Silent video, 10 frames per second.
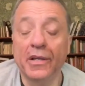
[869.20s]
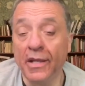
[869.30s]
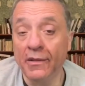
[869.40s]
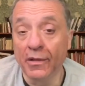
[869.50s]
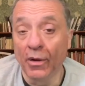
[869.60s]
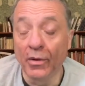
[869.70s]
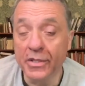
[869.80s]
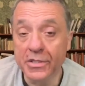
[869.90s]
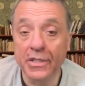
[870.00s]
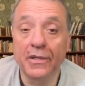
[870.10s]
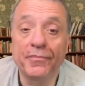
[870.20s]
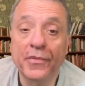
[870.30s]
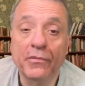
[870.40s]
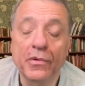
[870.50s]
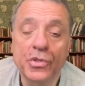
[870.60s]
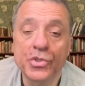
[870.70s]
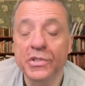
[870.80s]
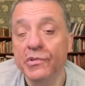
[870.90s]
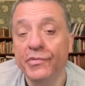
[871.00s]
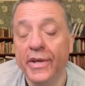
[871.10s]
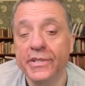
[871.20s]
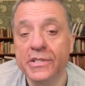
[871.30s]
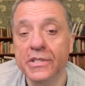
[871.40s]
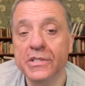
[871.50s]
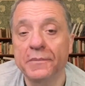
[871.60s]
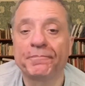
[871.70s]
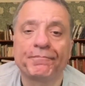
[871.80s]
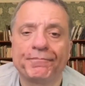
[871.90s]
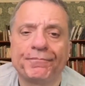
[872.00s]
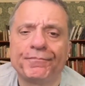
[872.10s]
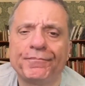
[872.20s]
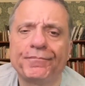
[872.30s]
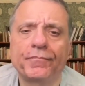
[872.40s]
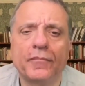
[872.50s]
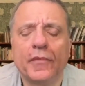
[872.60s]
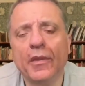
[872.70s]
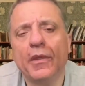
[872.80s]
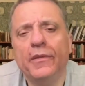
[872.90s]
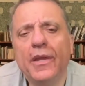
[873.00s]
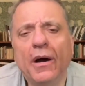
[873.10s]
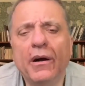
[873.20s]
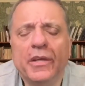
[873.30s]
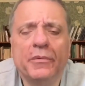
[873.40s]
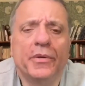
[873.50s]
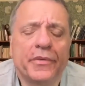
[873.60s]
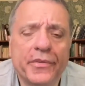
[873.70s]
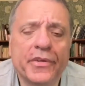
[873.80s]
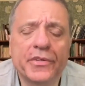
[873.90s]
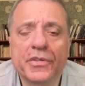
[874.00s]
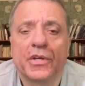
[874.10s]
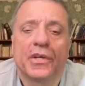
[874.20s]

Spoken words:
in the longer term, Russian defenses. The argument that